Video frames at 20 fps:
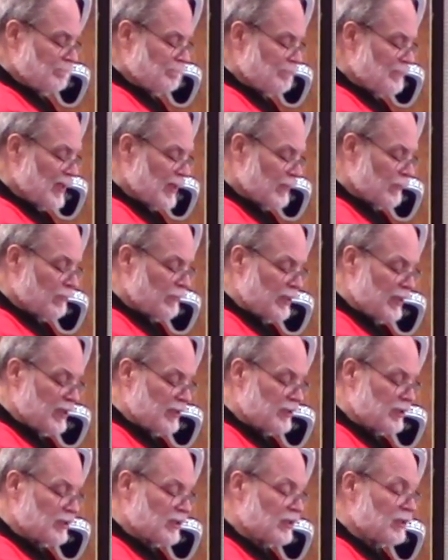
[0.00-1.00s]
my
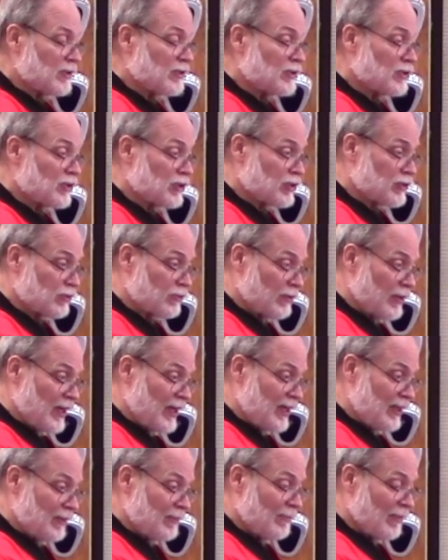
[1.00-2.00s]
wrist
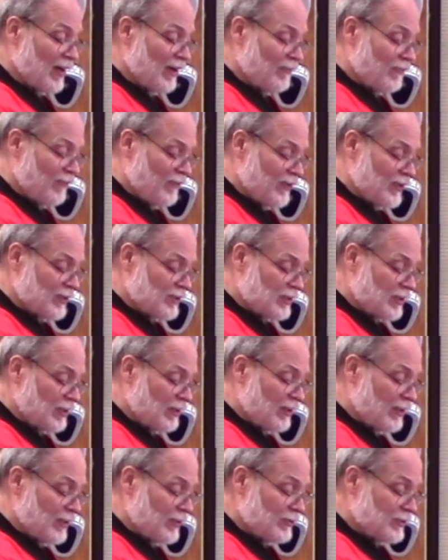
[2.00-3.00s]
straight, my fist
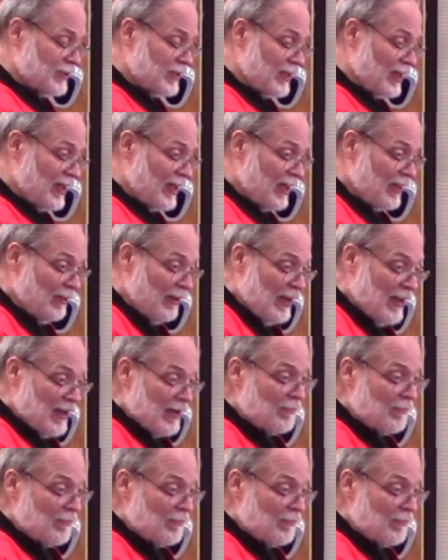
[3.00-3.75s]
closed tight,